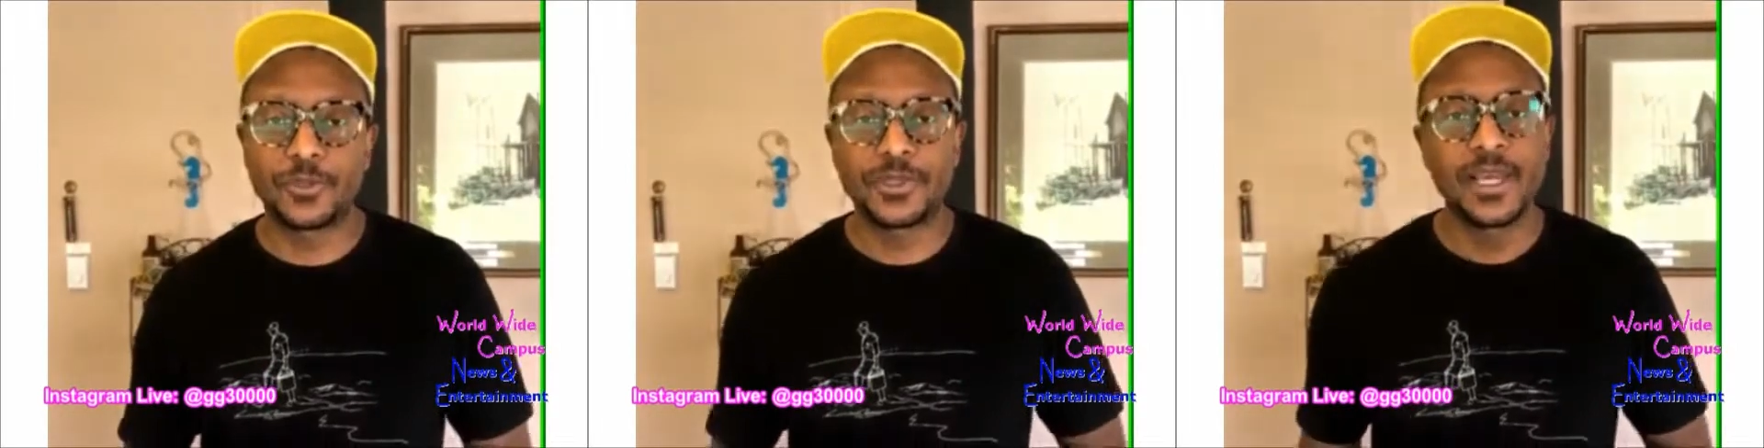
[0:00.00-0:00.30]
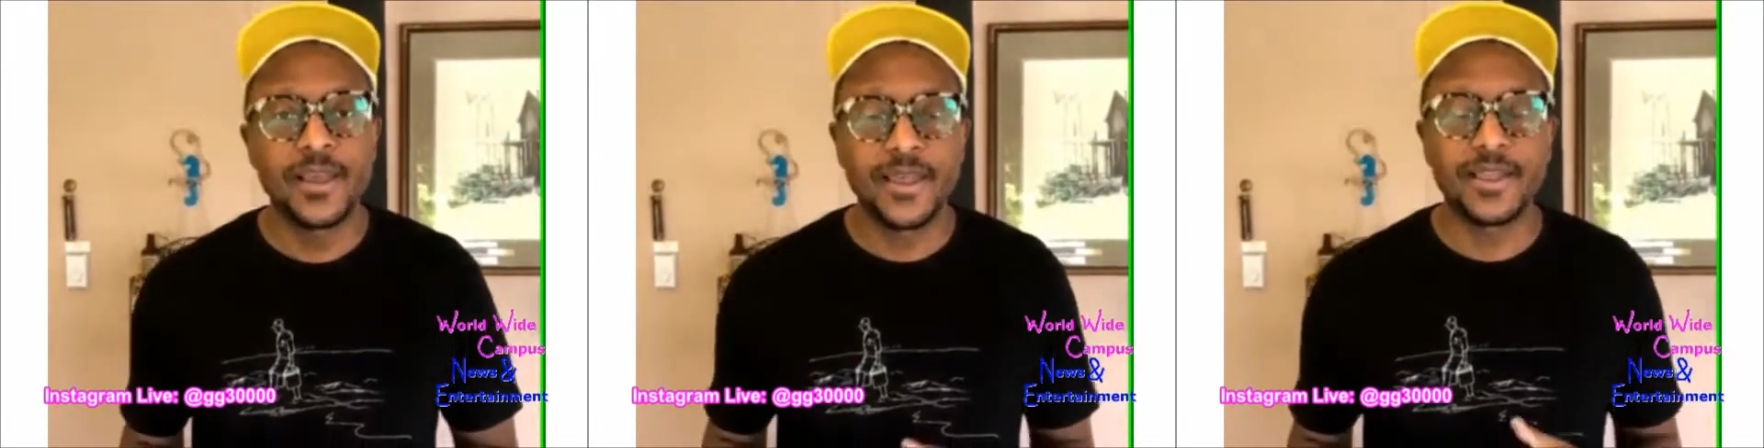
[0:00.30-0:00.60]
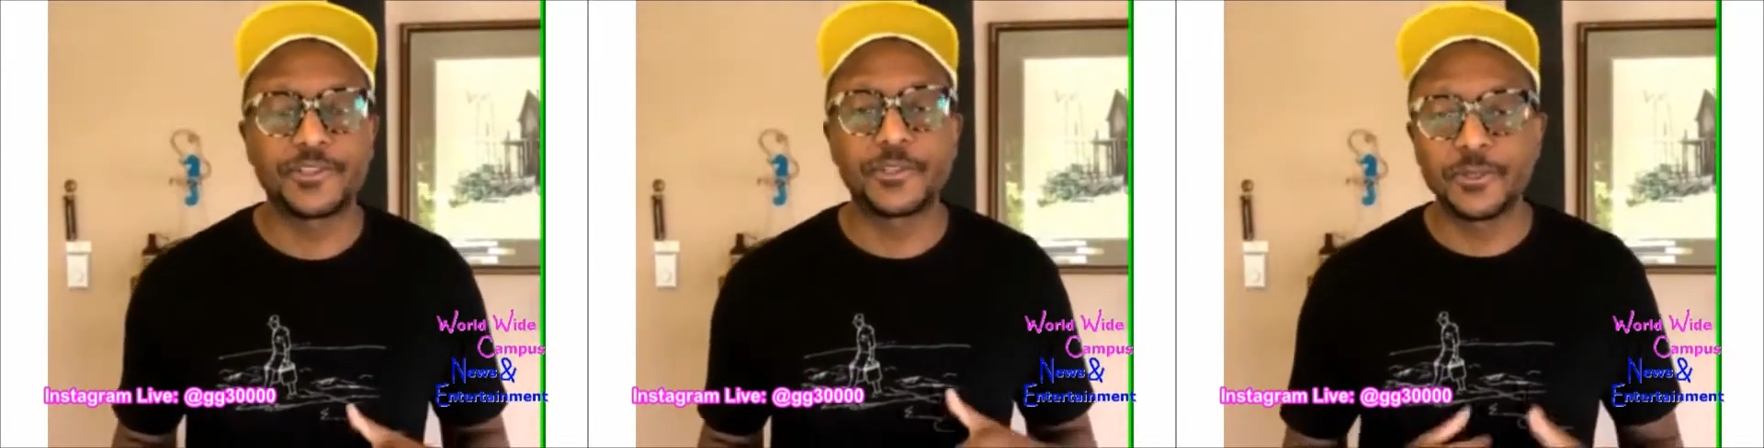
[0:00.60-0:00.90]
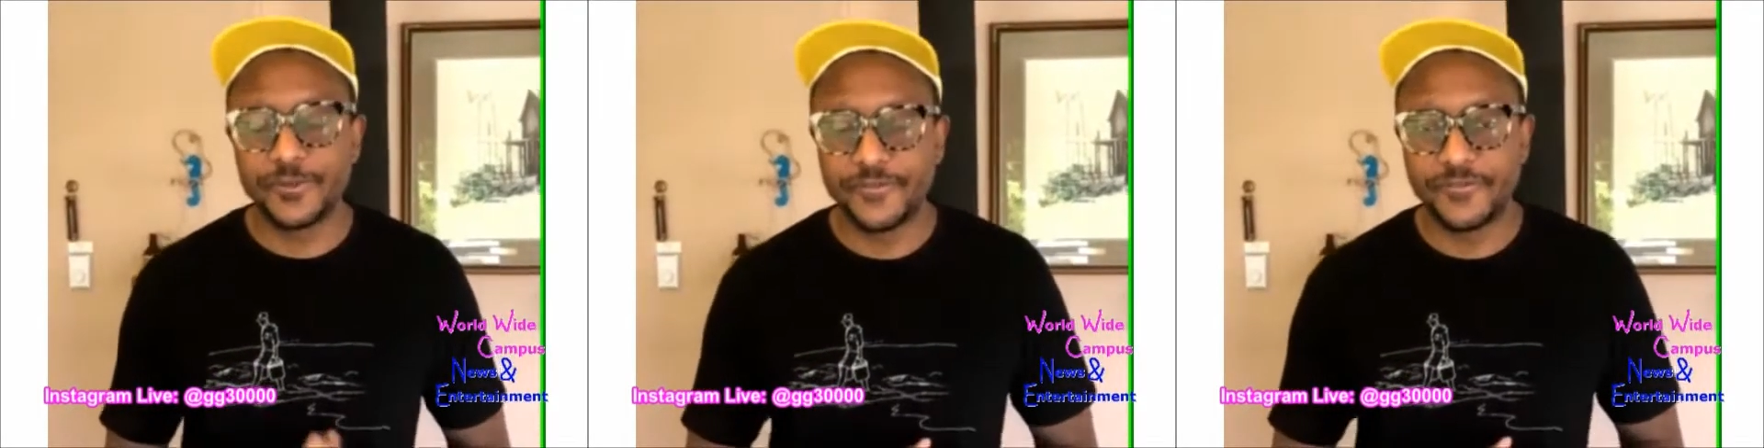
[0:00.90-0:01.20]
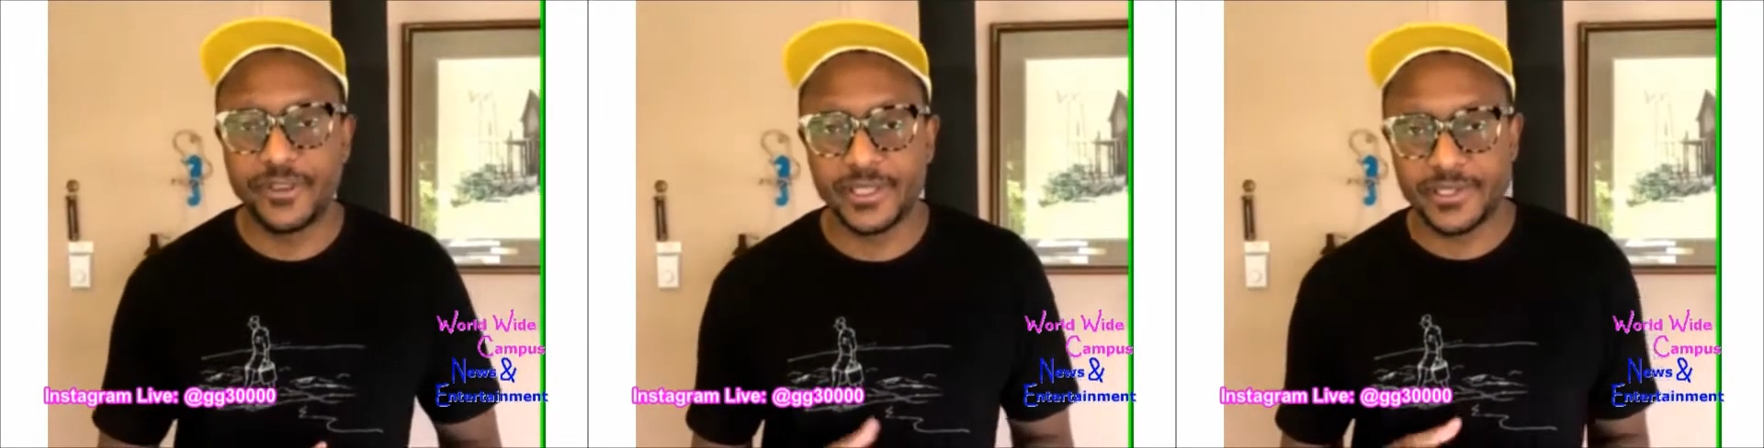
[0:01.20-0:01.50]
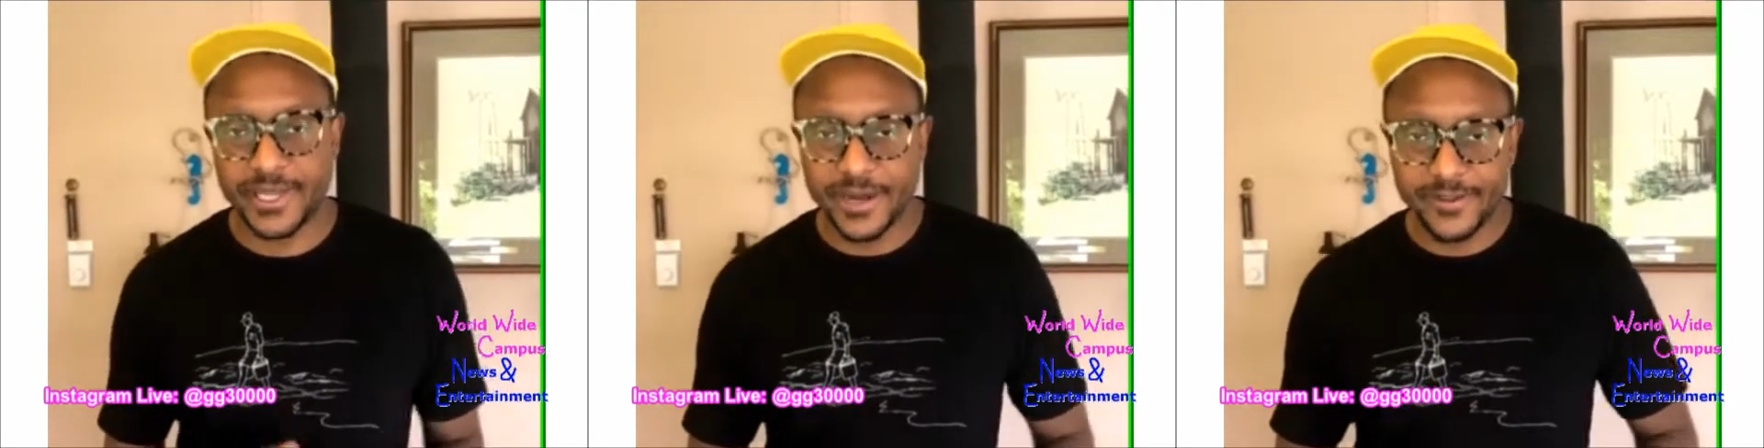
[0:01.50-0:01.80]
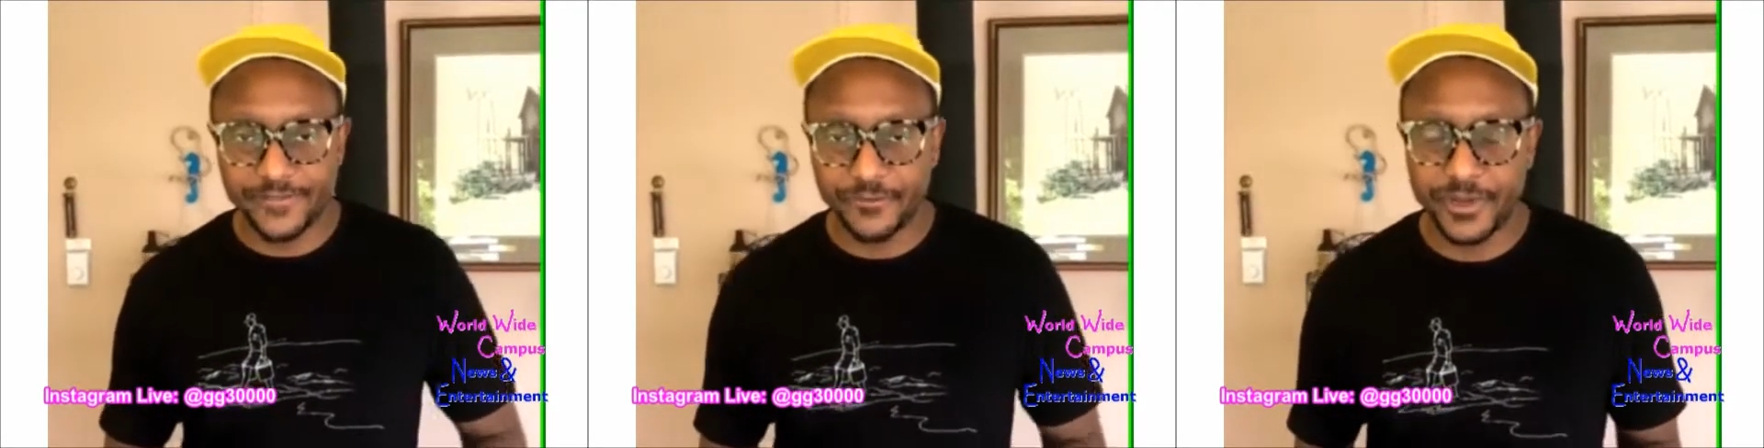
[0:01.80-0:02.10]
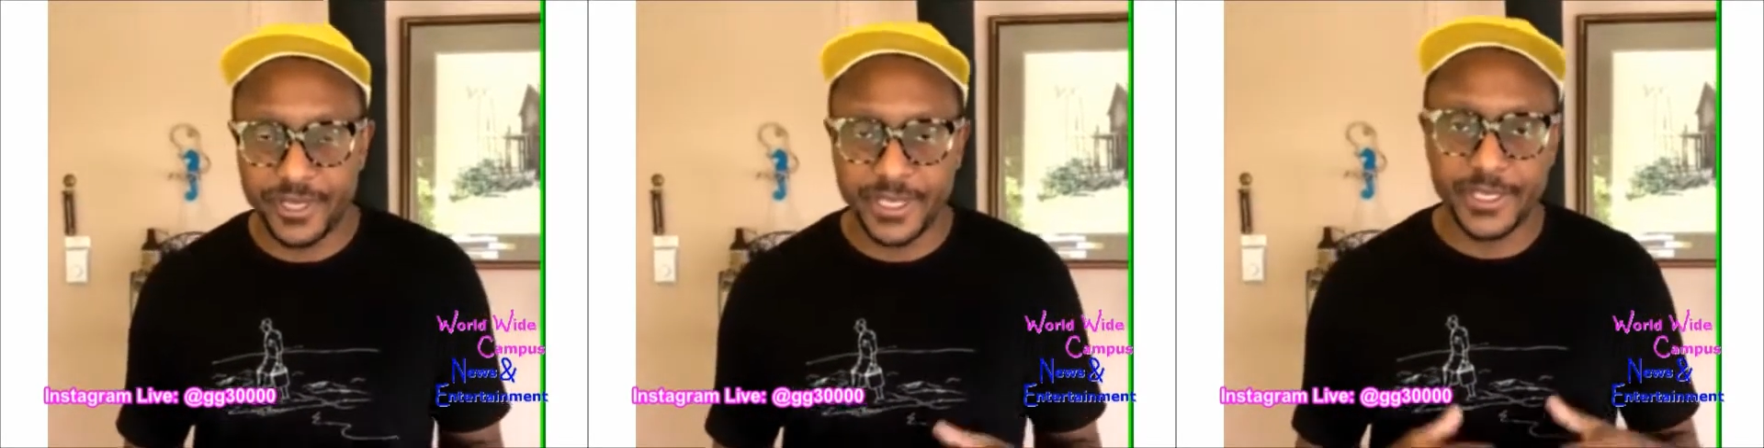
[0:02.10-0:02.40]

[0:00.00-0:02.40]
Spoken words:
It's gluten-free, it's dairy-free, it's